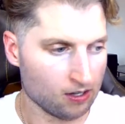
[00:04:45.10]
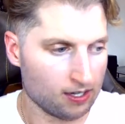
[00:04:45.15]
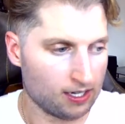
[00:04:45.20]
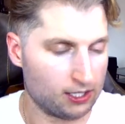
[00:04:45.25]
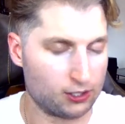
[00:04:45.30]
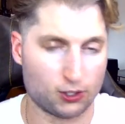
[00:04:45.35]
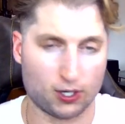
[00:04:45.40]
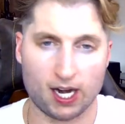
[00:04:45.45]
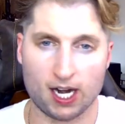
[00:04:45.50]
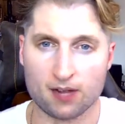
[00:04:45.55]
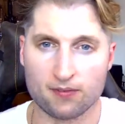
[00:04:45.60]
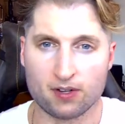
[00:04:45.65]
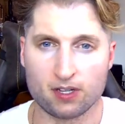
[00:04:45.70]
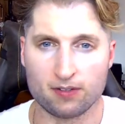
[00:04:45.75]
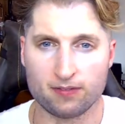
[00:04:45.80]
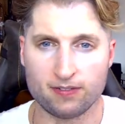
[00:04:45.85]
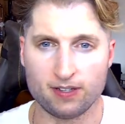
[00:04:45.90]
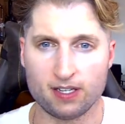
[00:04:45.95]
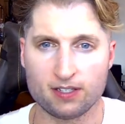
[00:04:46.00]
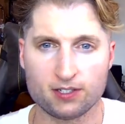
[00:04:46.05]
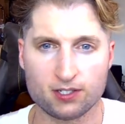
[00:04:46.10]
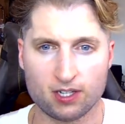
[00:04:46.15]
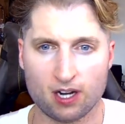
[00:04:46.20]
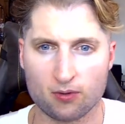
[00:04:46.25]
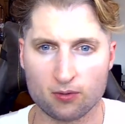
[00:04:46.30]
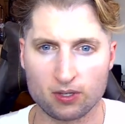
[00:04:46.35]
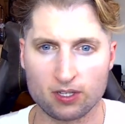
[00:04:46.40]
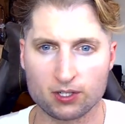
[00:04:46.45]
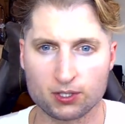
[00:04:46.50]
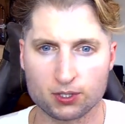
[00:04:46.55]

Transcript: and you're kind of on the fence, you're not really